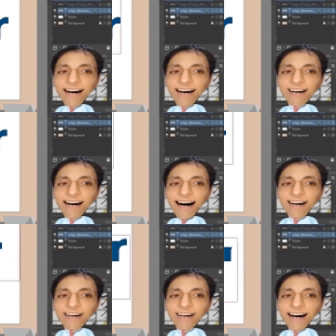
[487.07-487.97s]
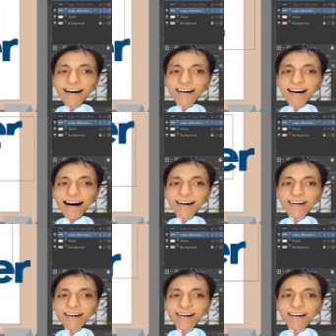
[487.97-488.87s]
Now, if I move it
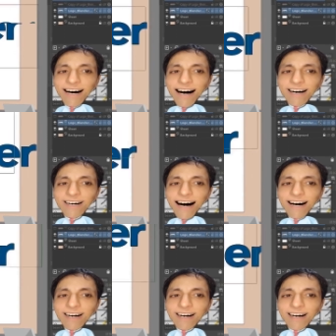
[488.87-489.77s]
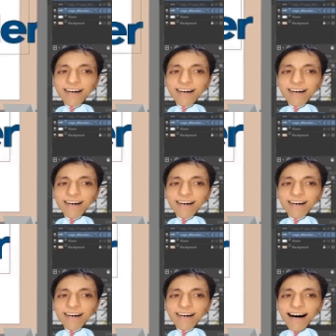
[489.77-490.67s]
around, it feels pretty laggy.
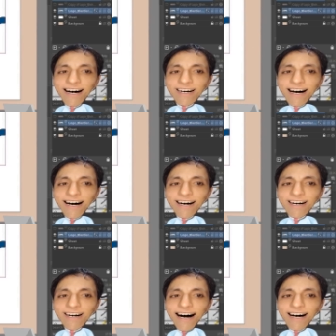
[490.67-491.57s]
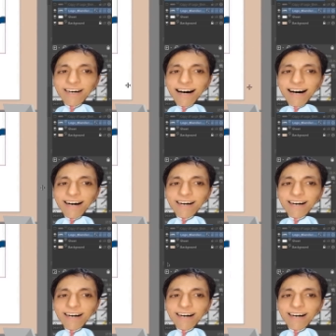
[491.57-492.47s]
So again, rasterize.
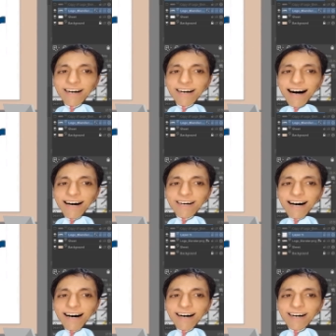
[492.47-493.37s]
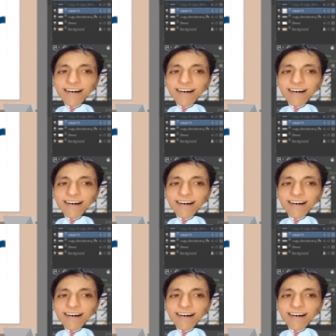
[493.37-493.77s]
Click New.